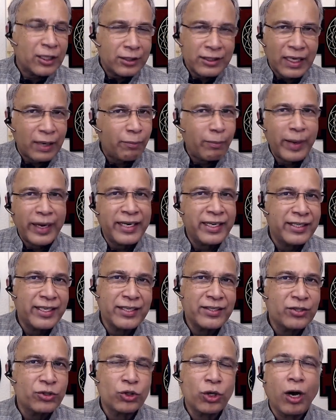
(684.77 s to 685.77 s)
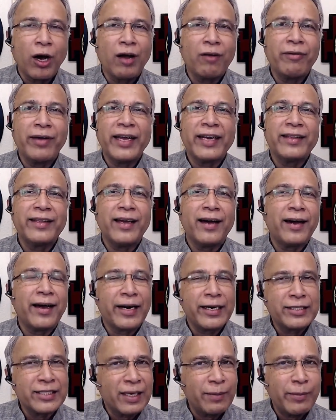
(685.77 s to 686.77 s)
some might just stall where they are,
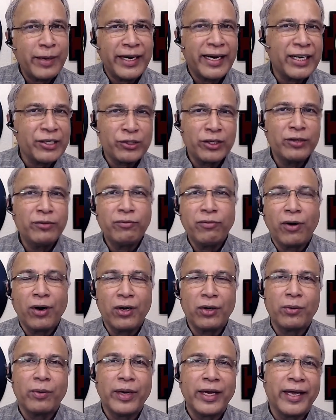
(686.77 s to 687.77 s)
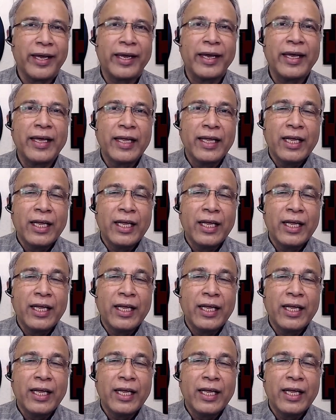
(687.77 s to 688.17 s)
and some might actually fall away.